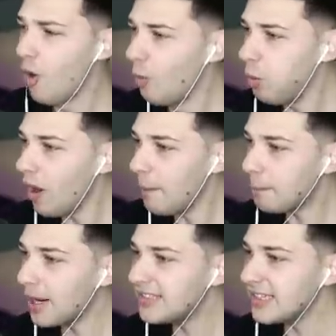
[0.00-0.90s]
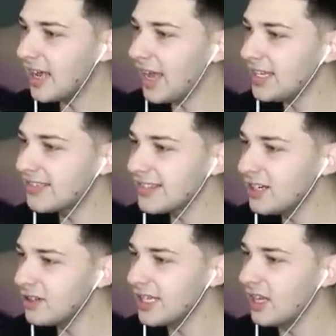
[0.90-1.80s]
What, Bryson? It's
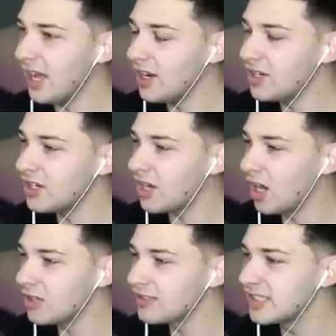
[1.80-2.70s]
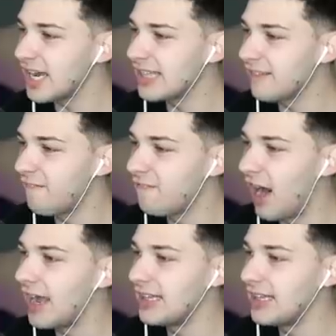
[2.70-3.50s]
literally, the colors do not define